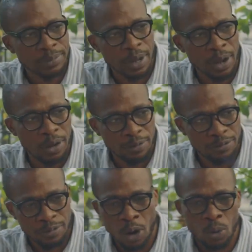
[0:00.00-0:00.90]
Challenge
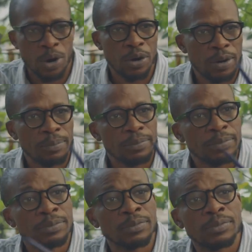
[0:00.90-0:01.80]
your assumptions and
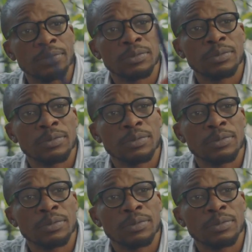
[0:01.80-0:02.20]
seek out different